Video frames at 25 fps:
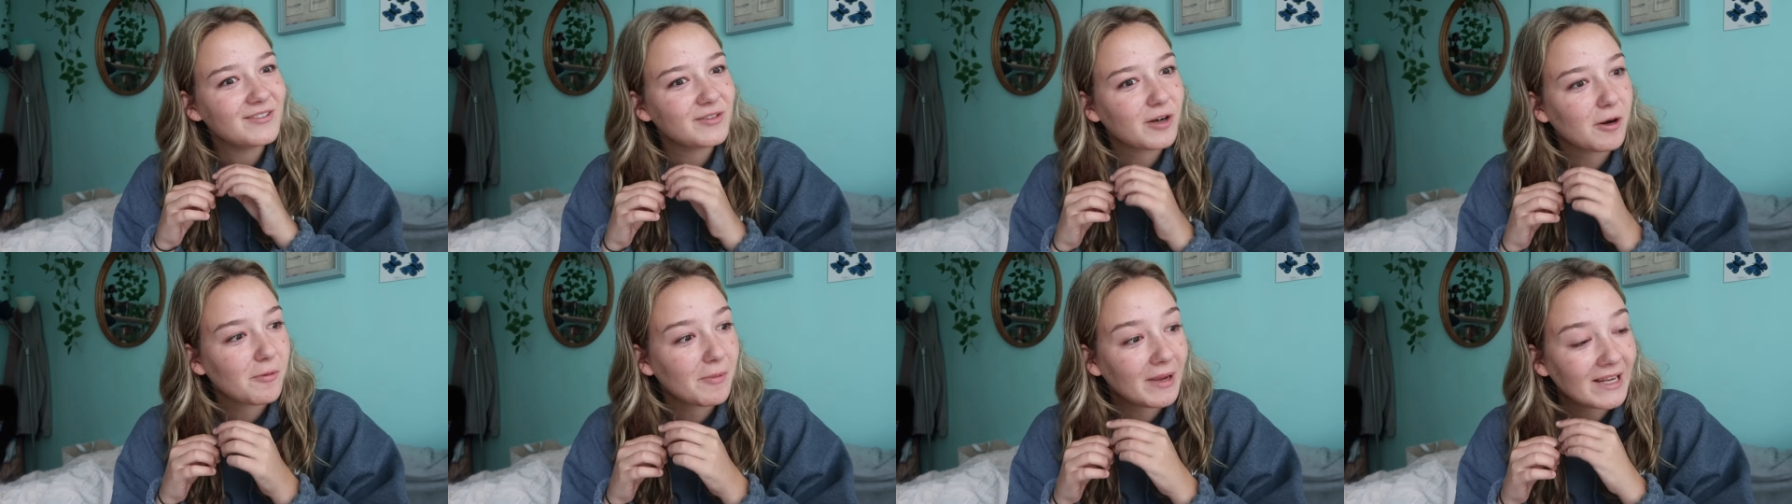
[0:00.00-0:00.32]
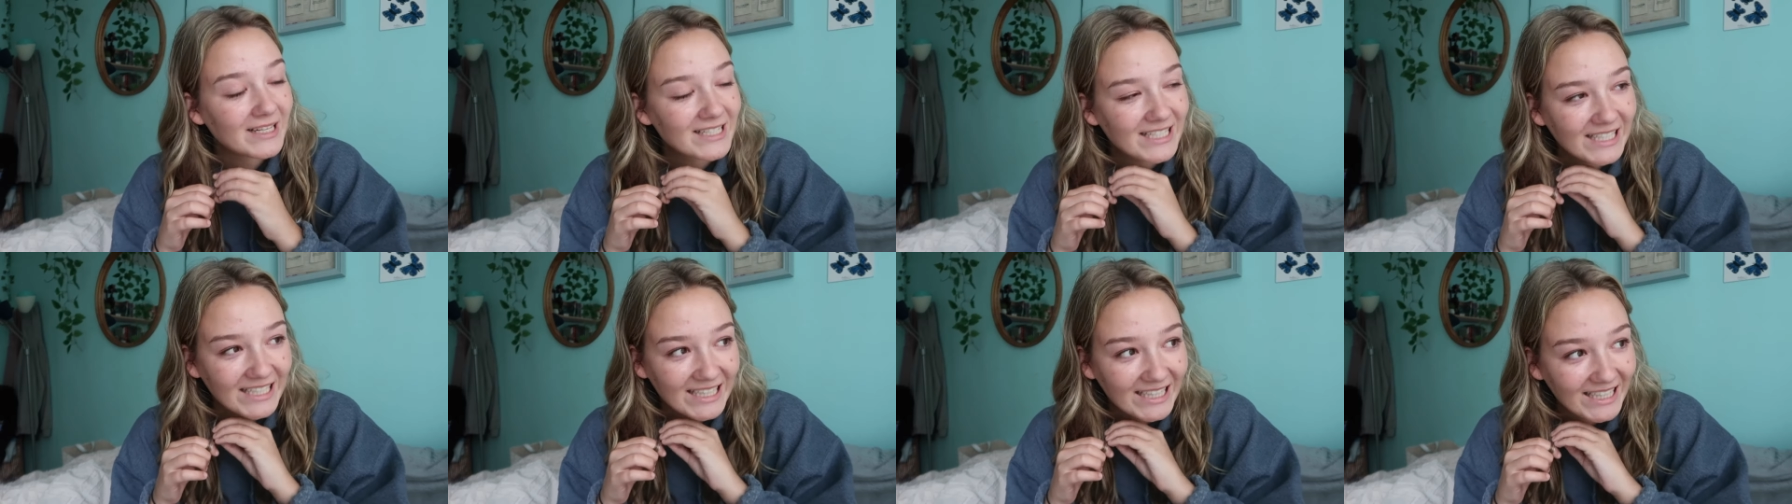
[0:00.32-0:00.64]

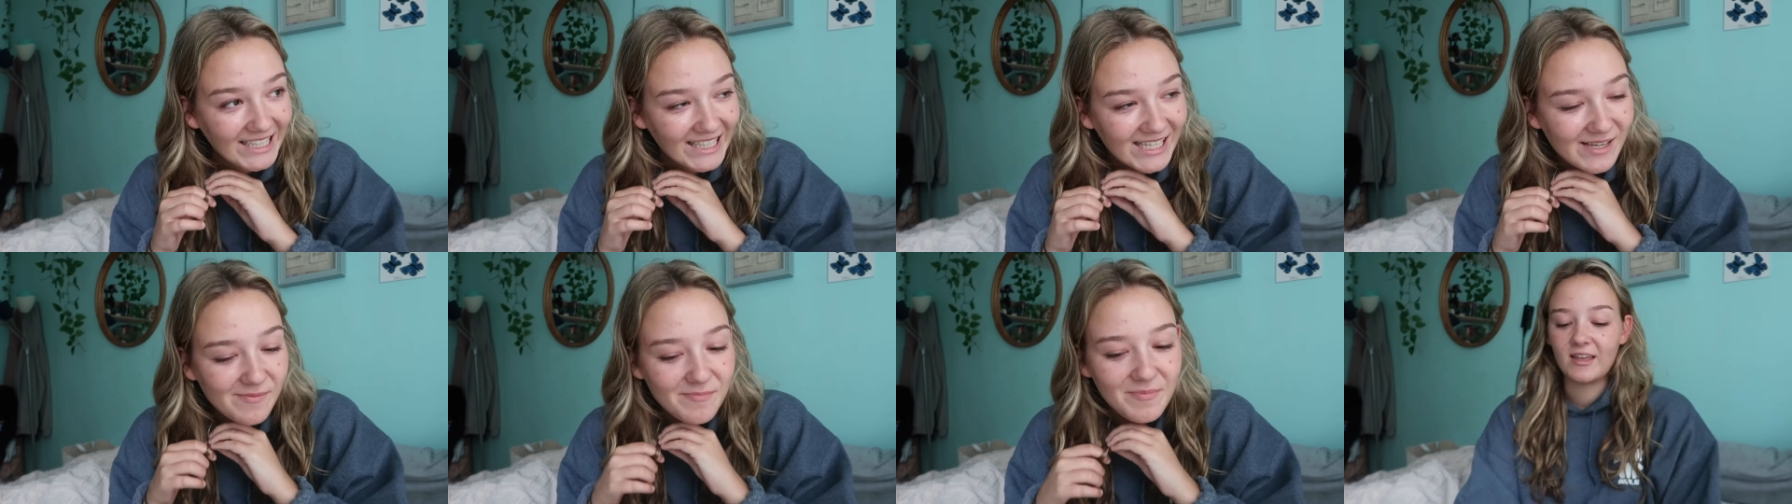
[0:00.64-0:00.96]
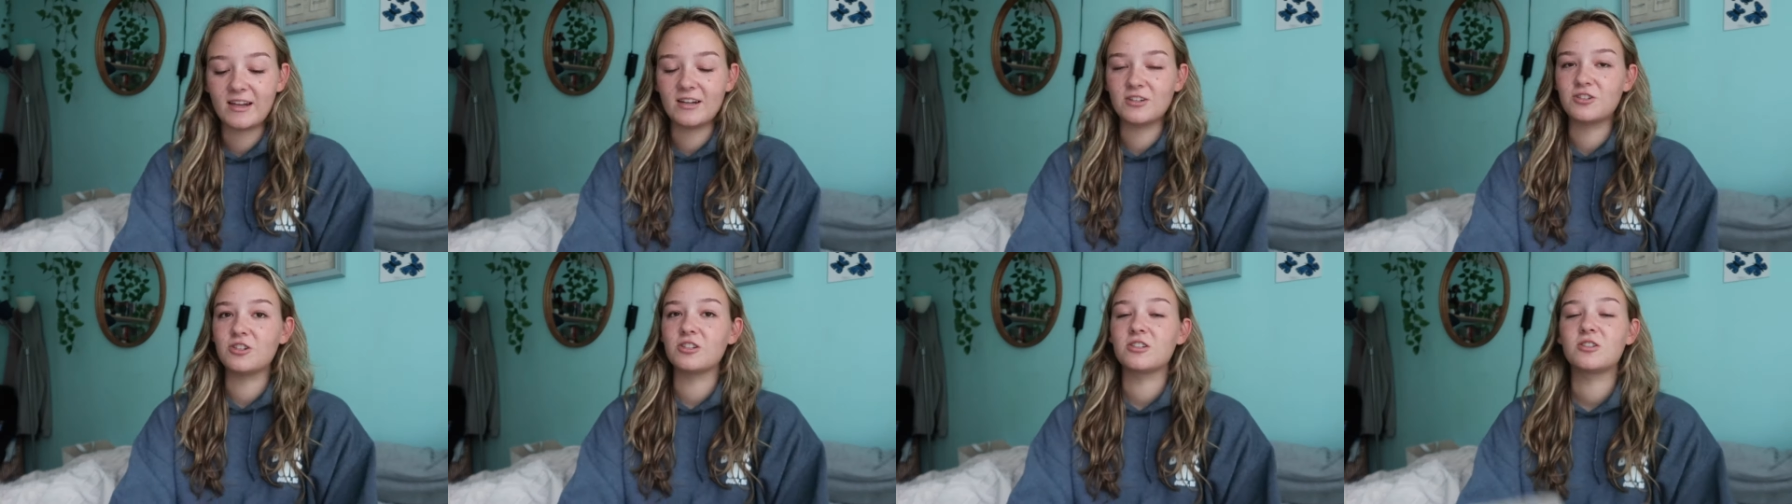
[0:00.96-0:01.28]
romantically and
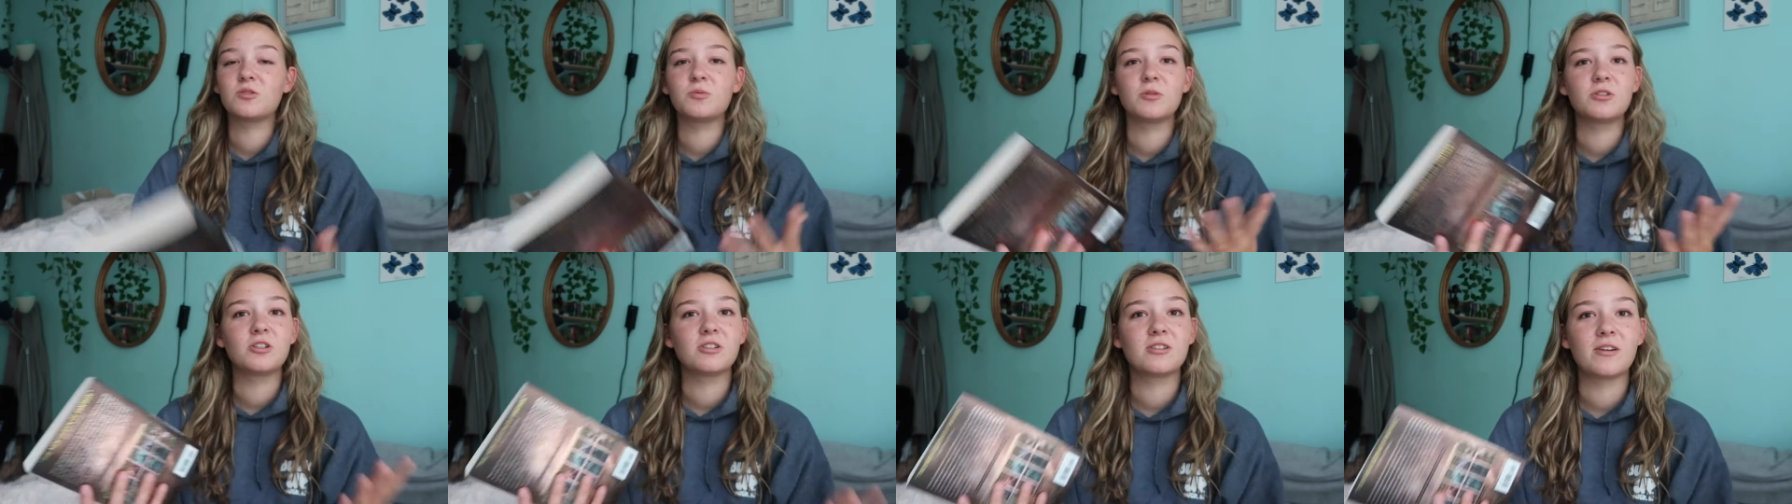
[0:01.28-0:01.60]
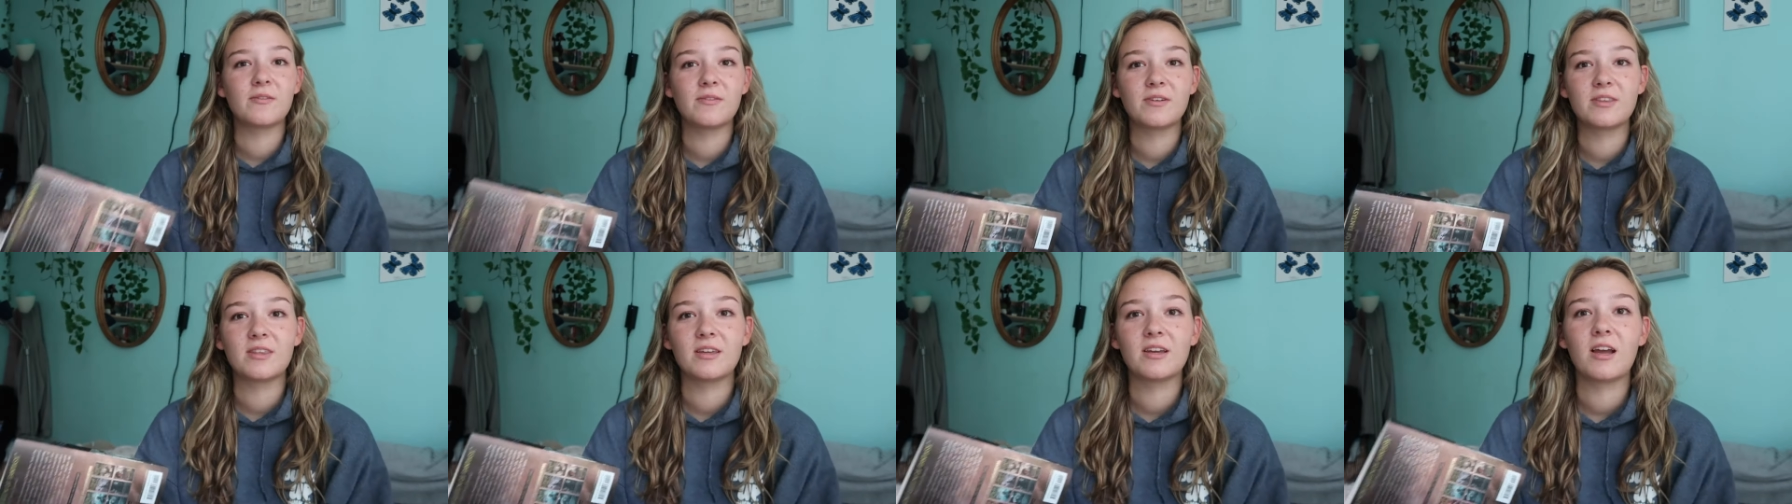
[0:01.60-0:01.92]
then it just switches
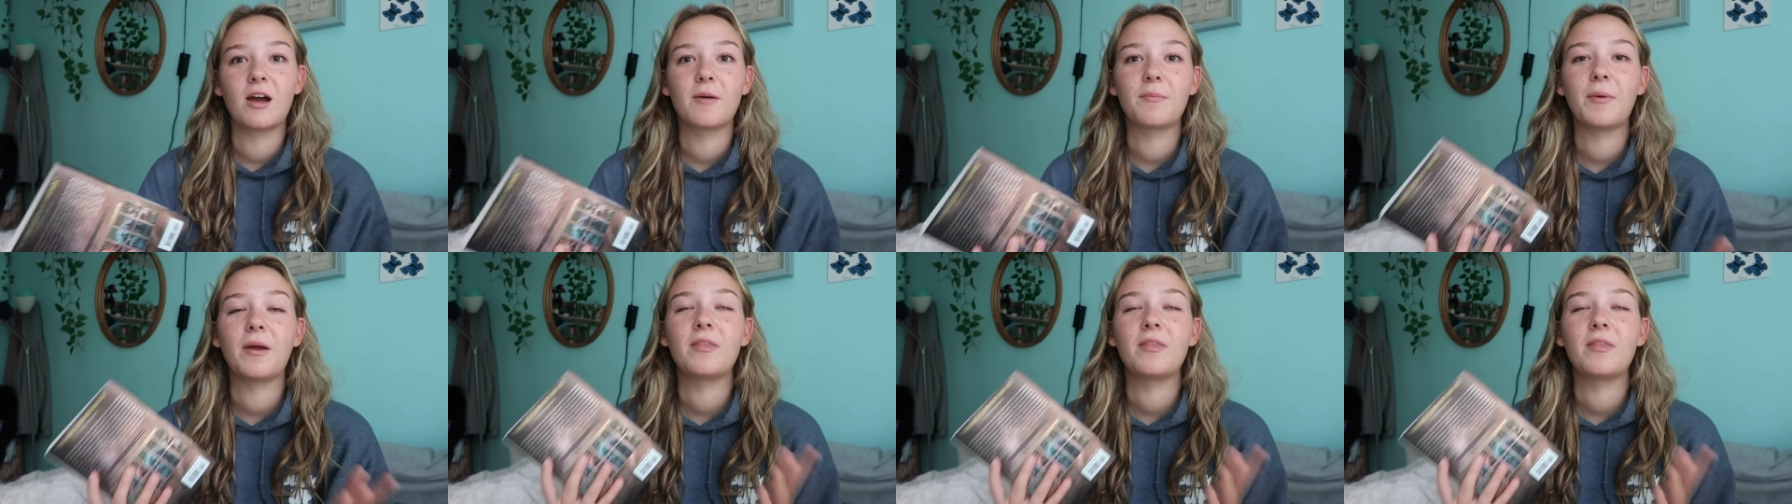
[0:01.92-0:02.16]
everything up,